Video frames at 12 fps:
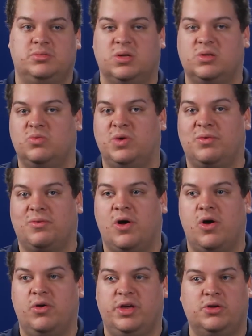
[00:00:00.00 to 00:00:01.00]
something went
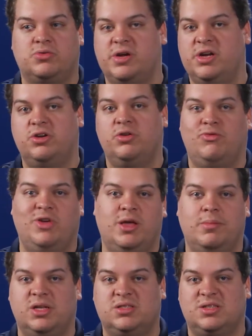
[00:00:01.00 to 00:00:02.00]
wrong and create a new
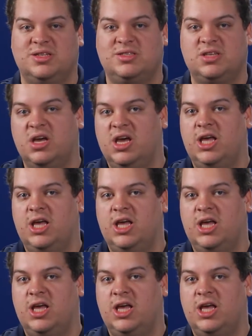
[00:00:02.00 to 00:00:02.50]
VM instance.